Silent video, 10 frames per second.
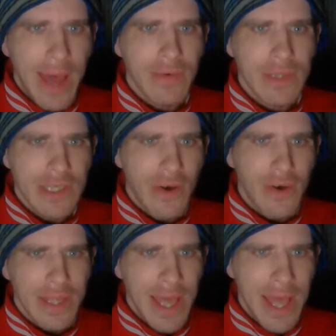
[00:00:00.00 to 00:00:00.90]

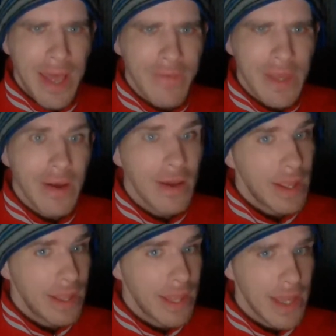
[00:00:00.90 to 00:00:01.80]
outside the area.
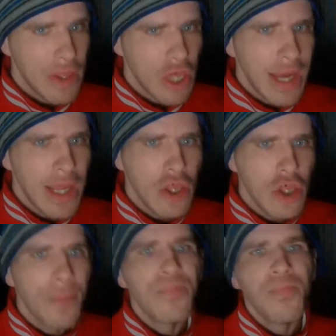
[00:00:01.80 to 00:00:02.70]
Late challenge.